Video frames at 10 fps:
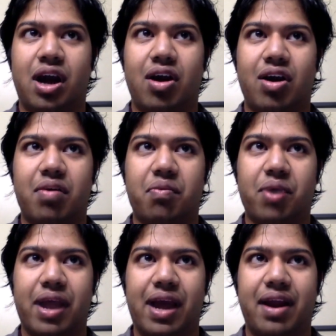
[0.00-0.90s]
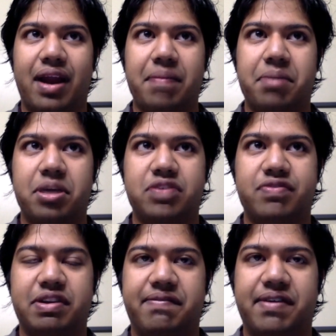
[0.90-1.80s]
our we had a bunch of
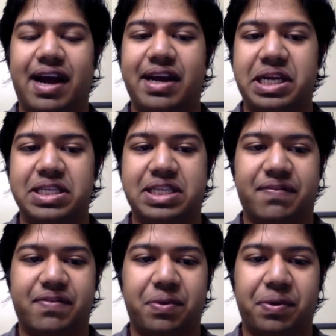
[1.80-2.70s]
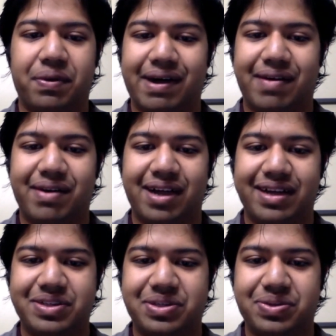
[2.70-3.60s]
different ideas kind of floating around,
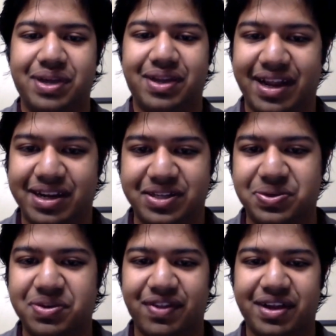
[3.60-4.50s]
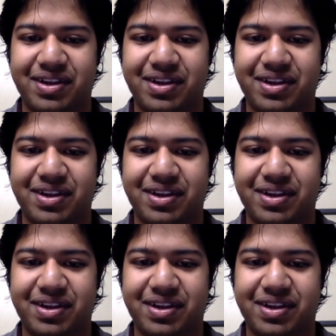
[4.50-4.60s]
as you do at like any sort of like